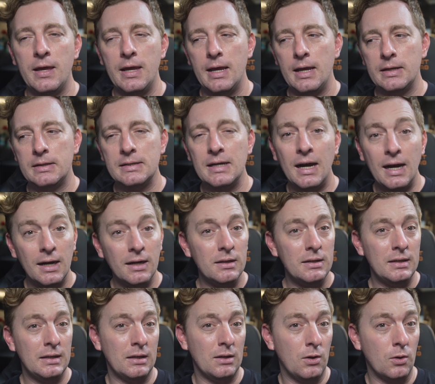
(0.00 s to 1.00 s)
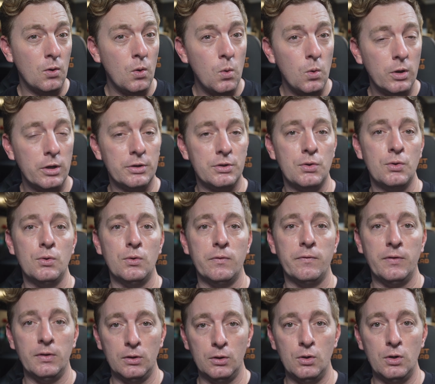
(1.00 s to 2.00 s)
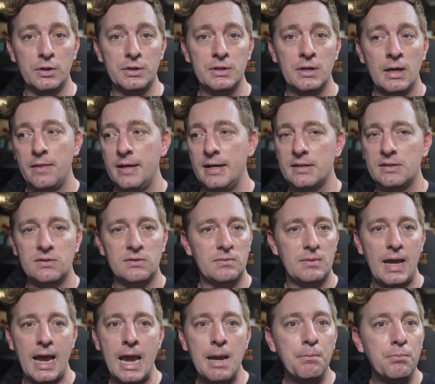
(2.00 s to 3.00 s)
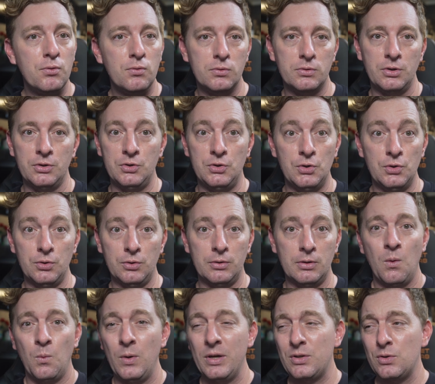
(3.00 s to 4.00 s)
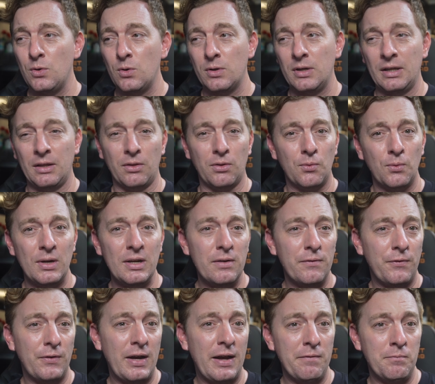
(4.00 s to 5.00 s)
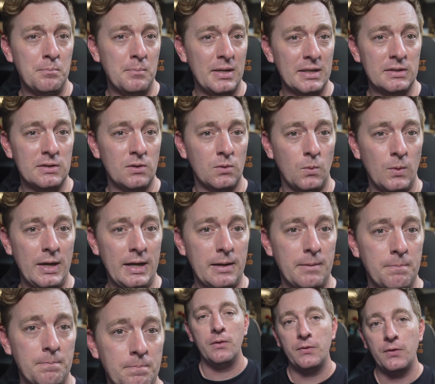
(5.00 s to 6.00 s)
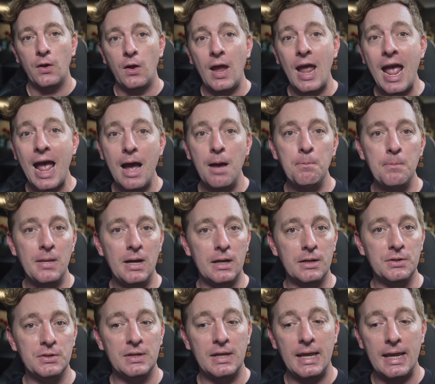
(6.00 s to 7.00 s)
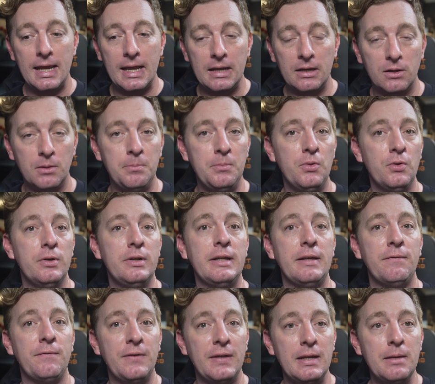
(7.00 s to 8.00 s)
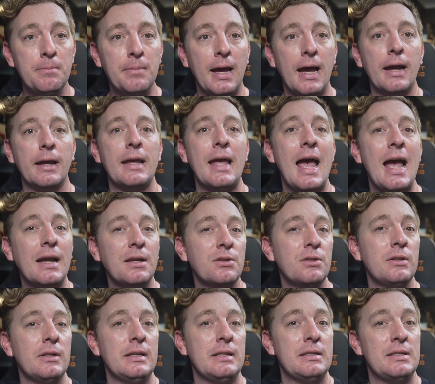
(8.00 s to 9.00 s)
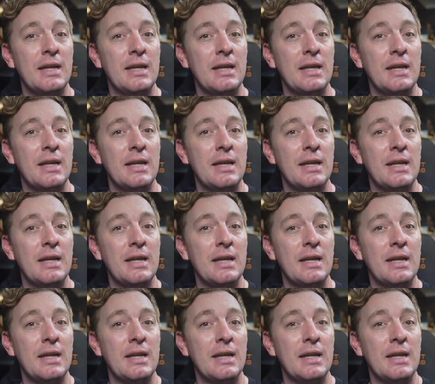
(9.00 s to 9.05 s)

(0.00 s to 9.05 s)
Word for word: They're targeting a quarter two for launch. That's April to June. We're talking three to five months away. So how much can community feedback actually